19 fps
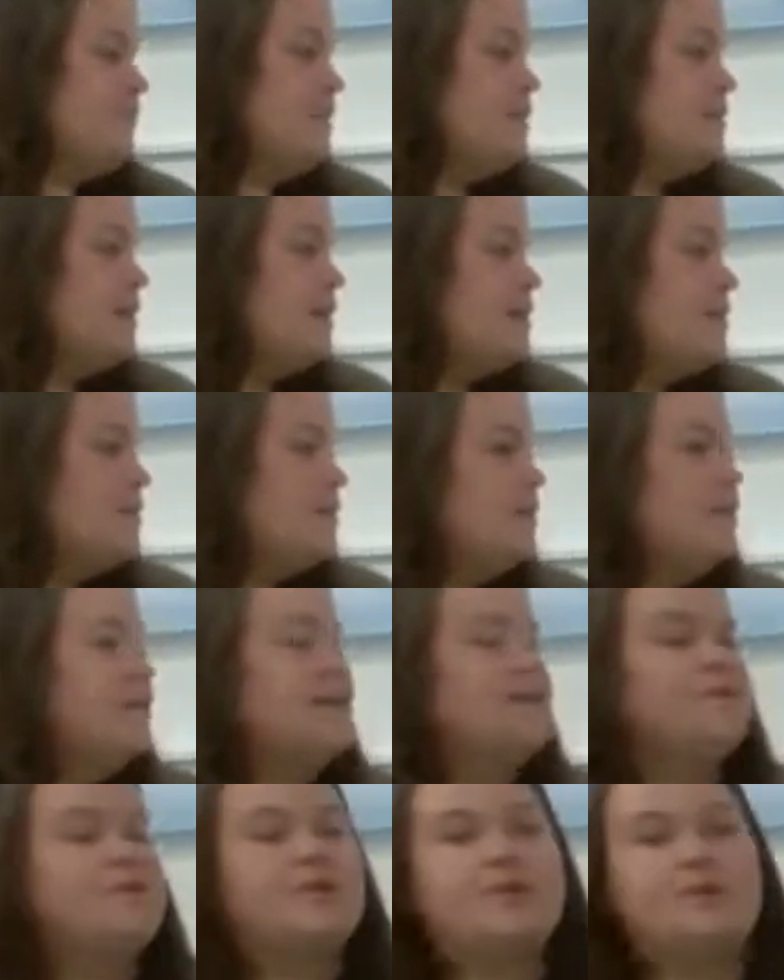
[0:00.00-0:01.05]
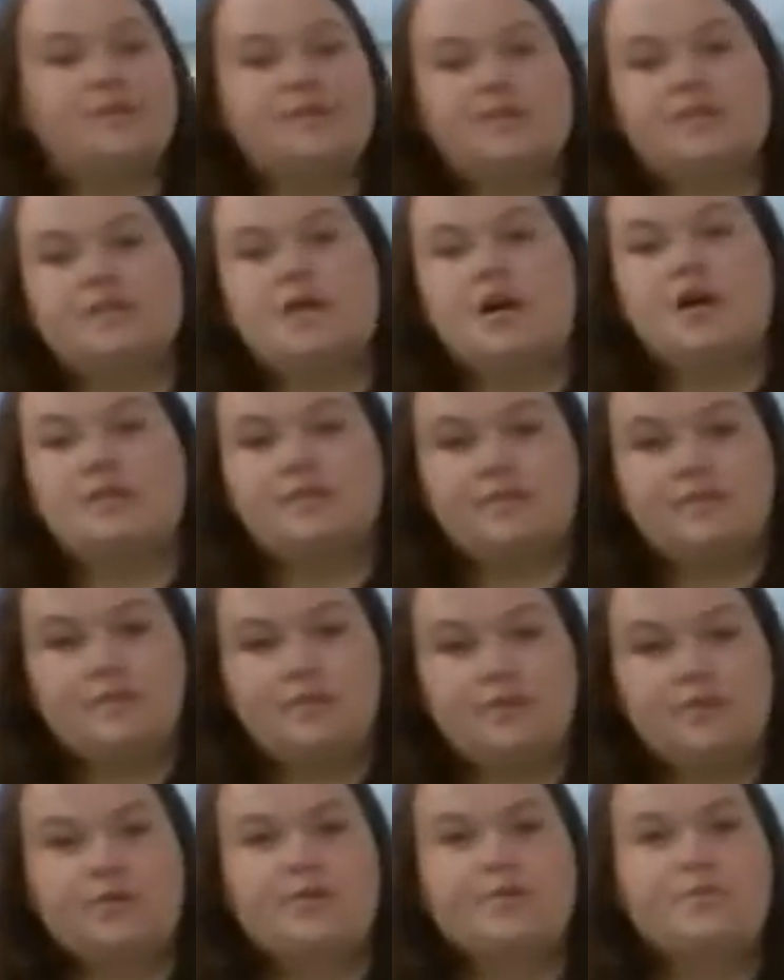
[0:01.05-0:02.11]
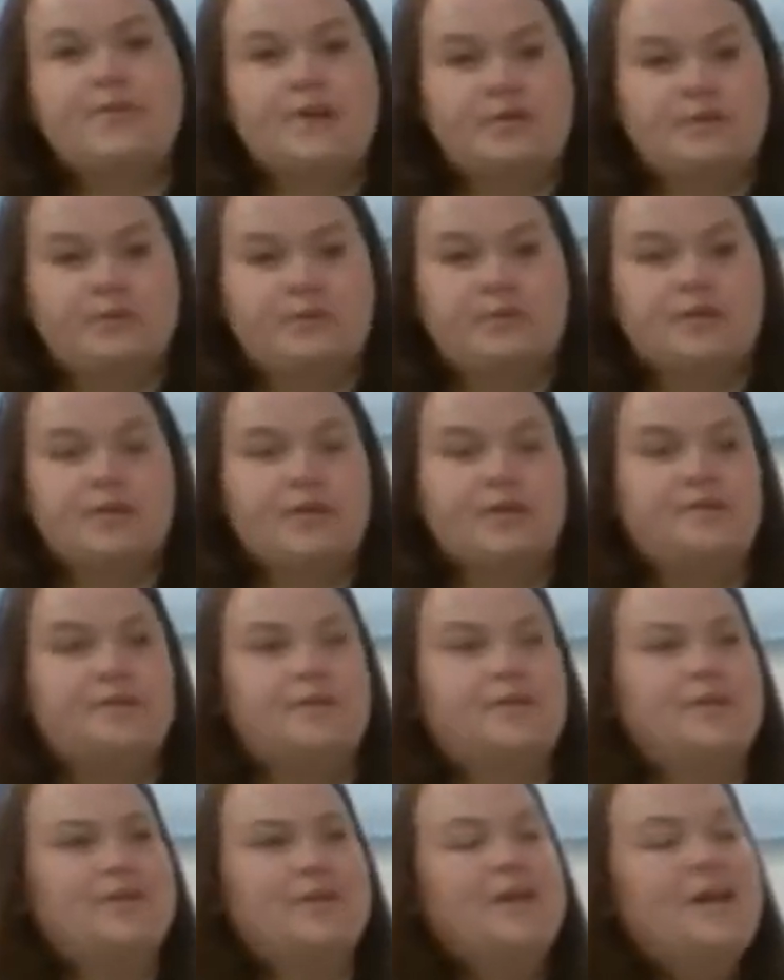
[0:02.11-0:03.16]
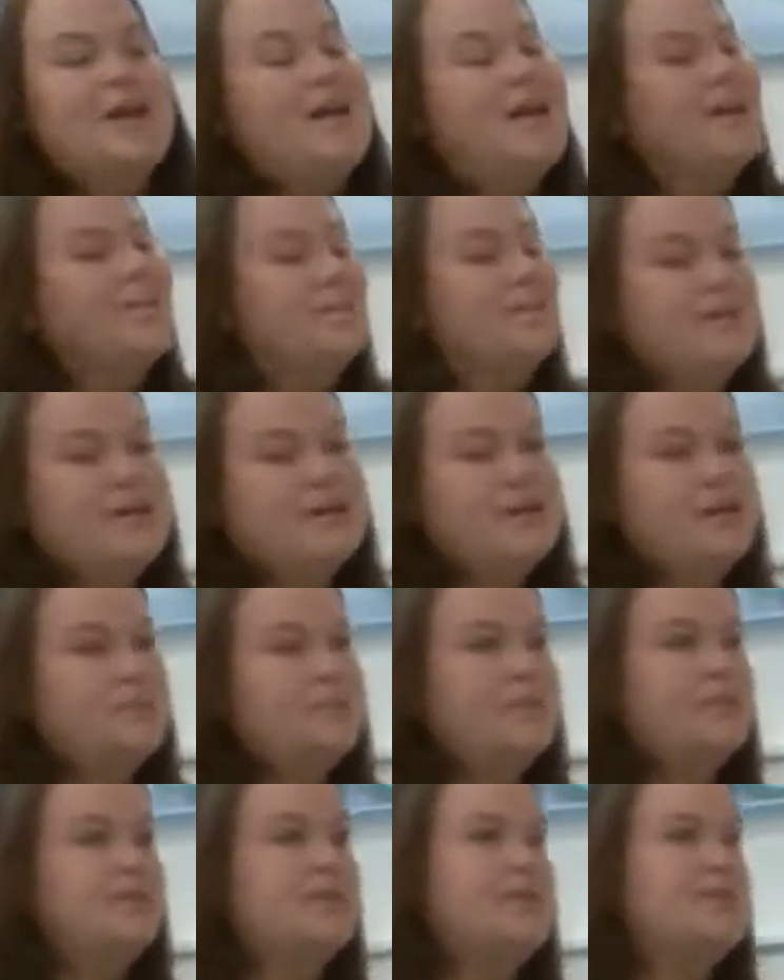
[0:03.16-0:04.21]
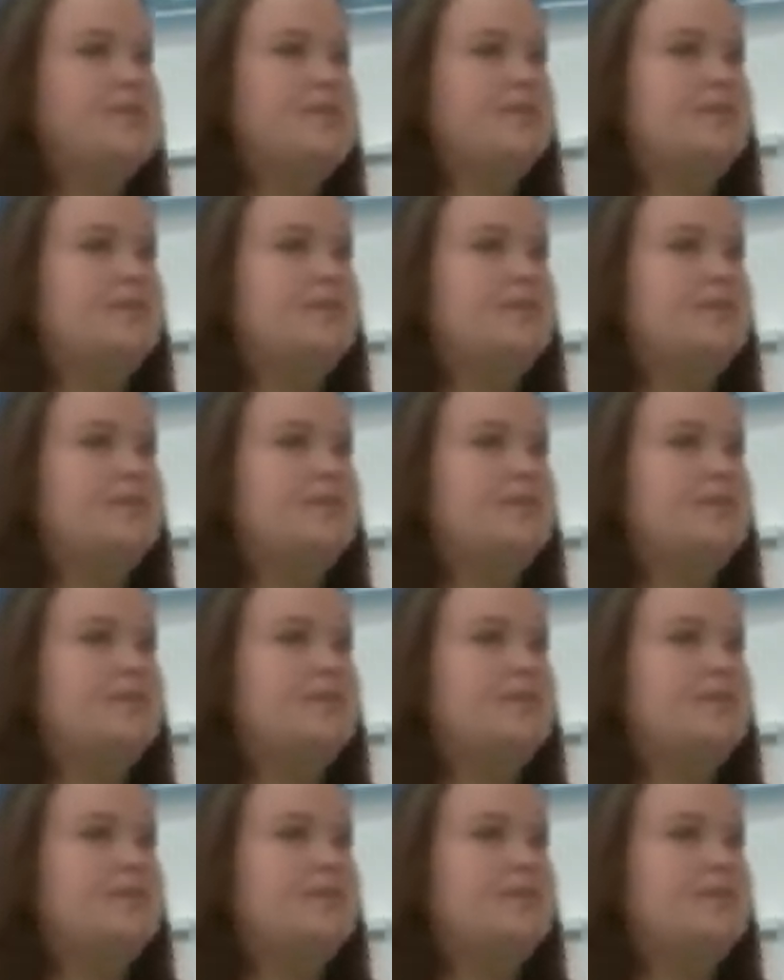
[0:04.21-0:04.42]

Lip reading: if we're using the 100-footer, 330-footer, and they're not going to be listed,